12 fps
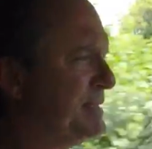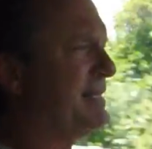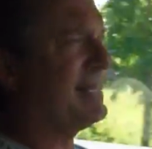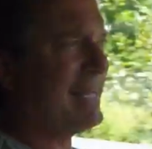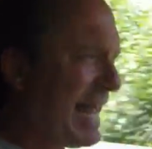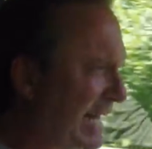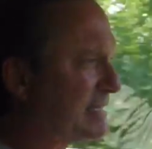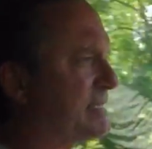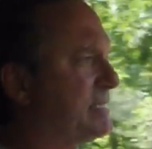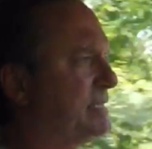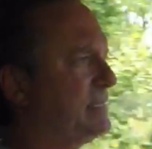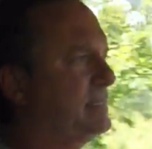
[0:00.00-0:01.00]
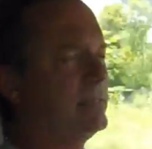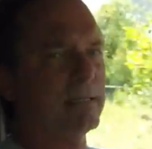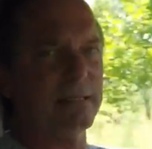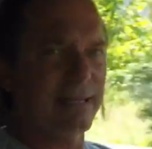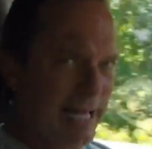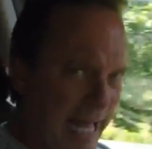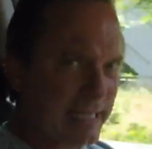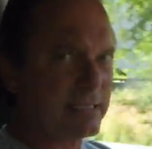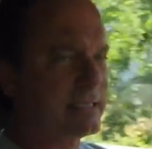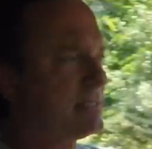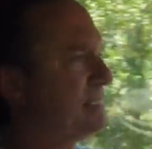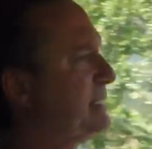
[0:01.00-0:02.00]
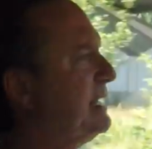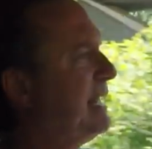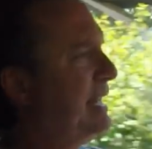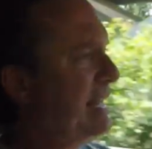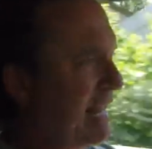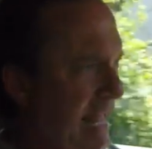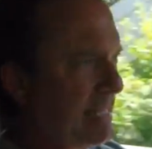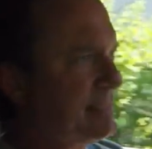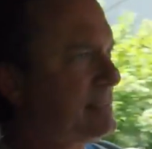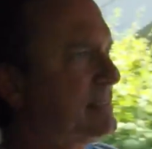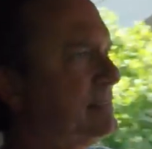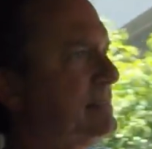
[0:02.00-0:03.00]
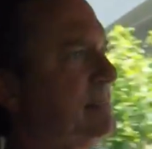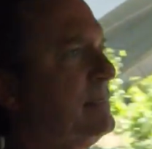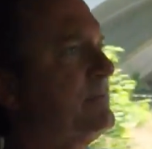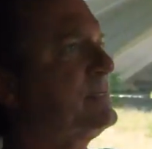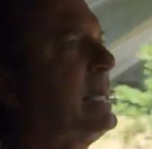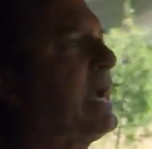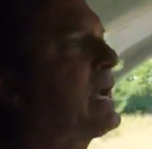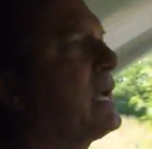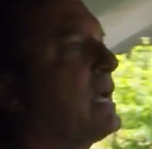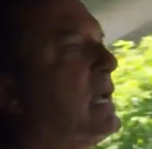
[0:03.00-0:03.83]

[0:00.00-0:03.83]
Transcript: Lots and lots of tech.